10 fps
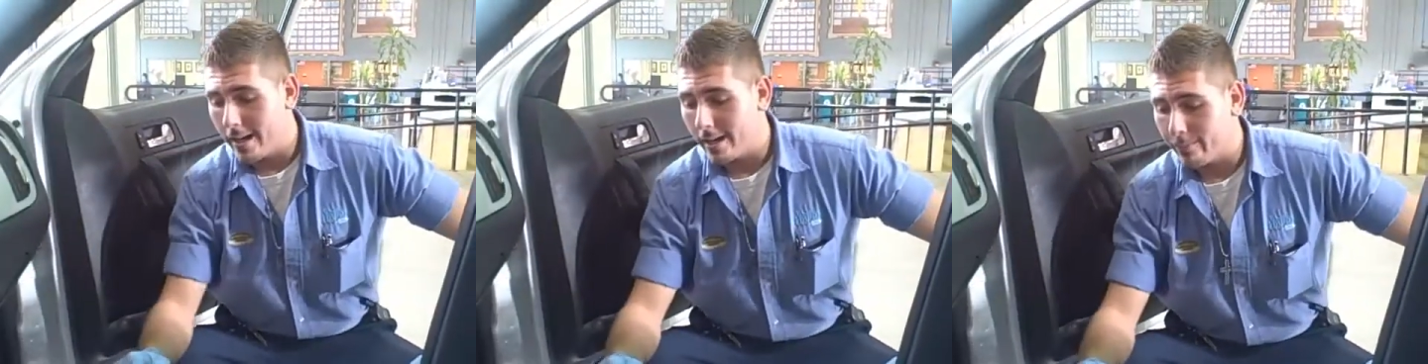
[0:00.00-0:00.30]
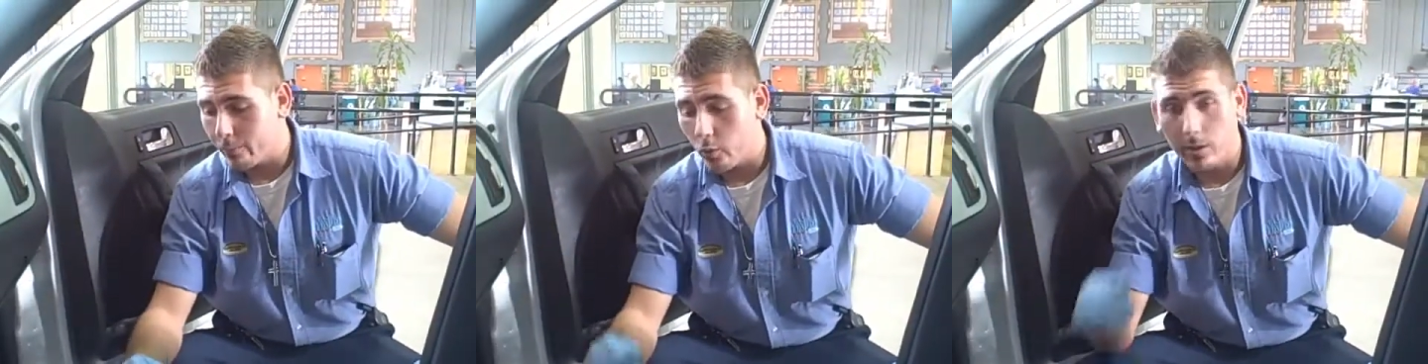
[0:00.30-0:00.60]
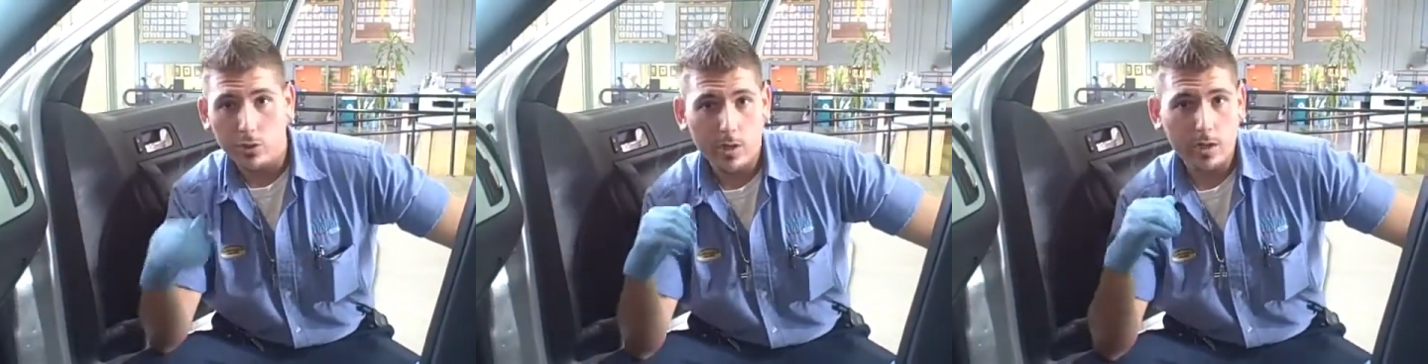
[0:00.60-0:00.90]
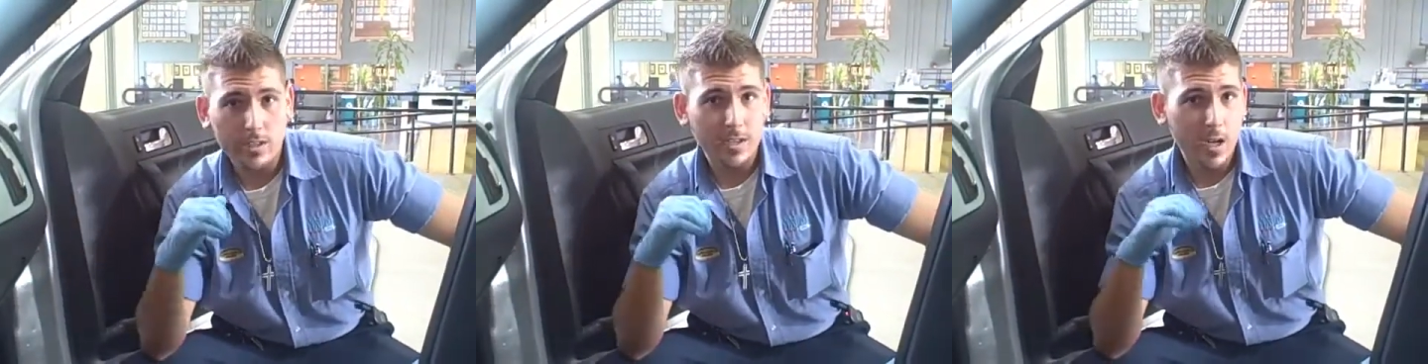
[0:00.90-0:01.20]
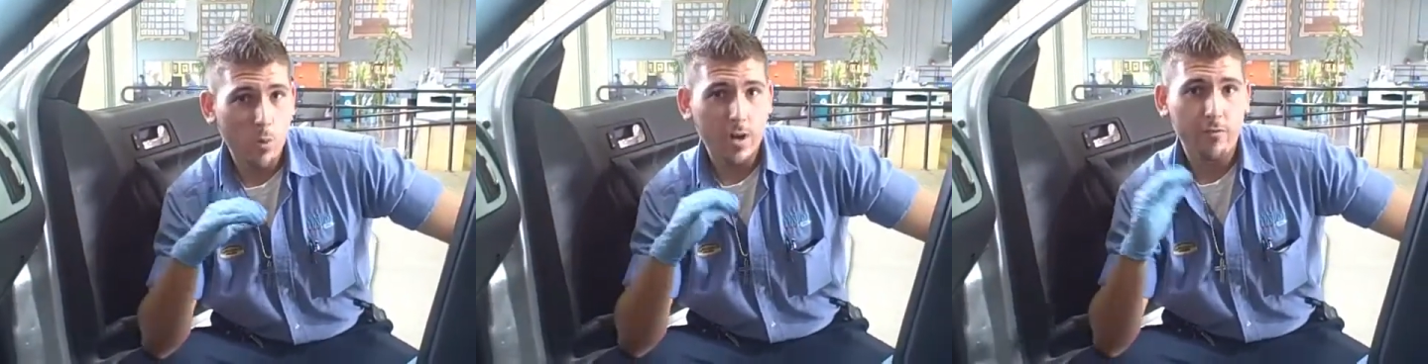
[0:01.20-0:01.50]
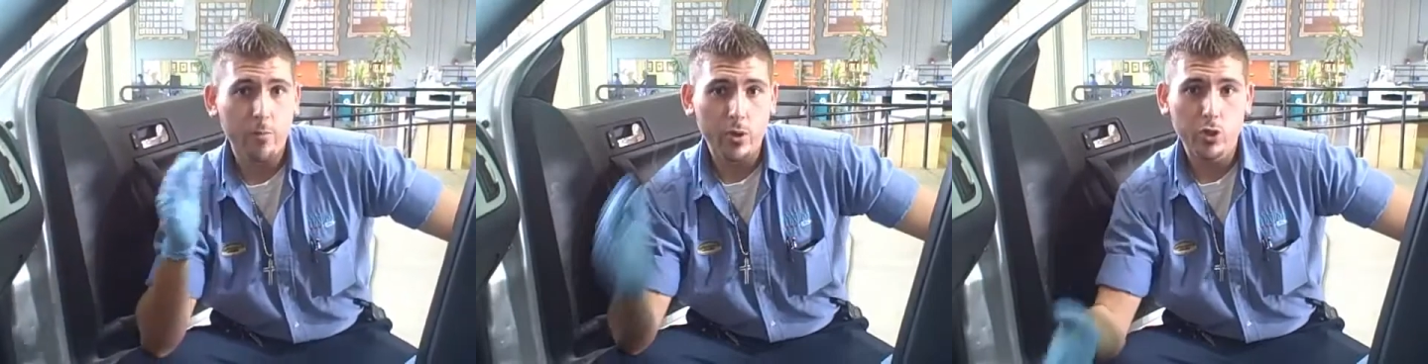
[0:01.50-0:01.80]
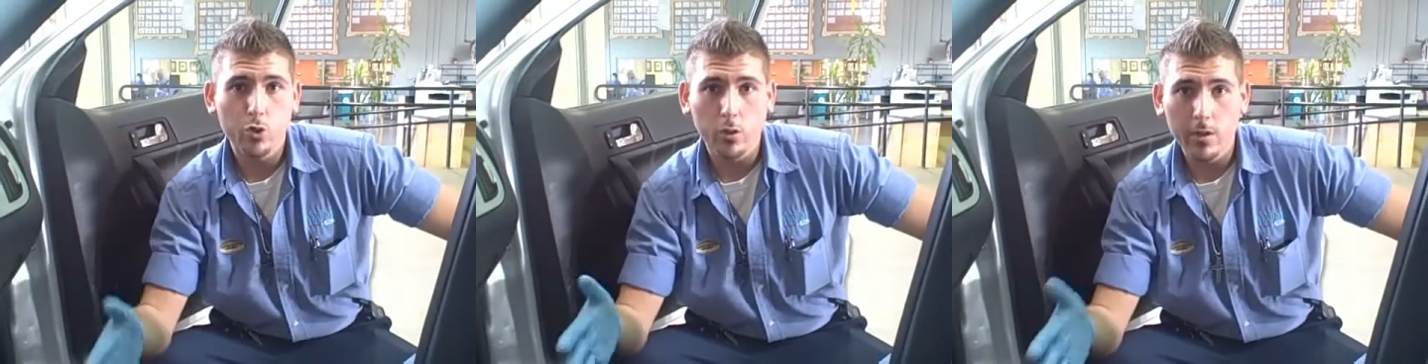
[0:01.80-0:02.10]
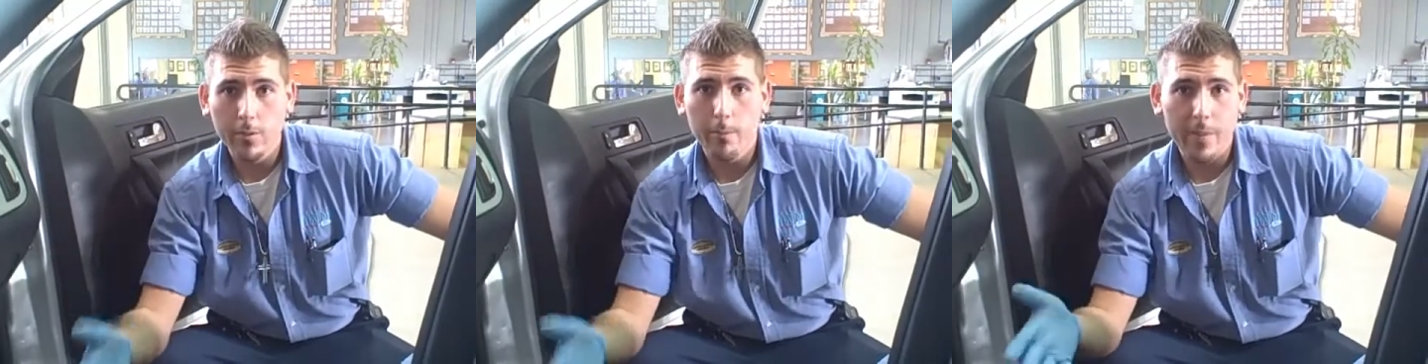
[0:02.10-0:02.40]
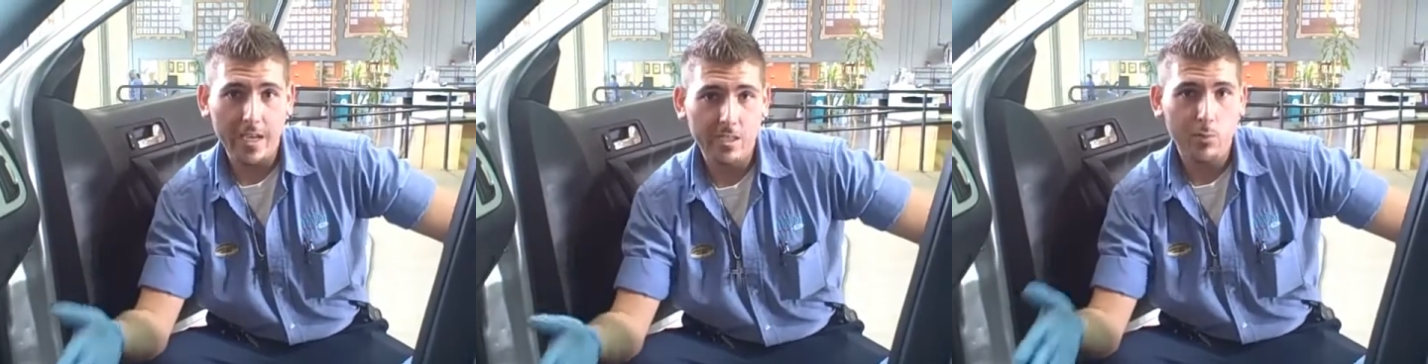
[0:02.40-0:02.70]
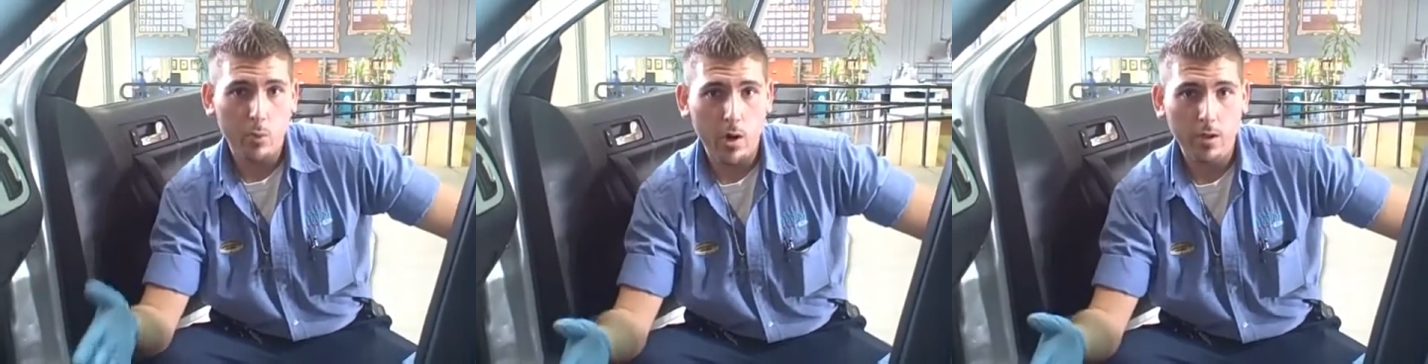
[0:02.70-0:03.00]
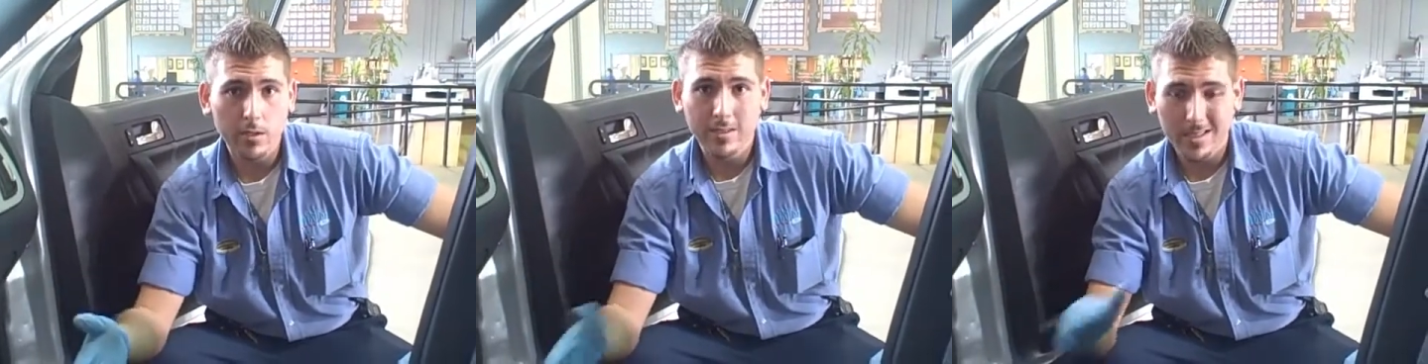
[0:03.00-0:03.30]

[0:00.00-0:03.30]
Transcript: Um, we're going to try to stay away from petroleum-based products.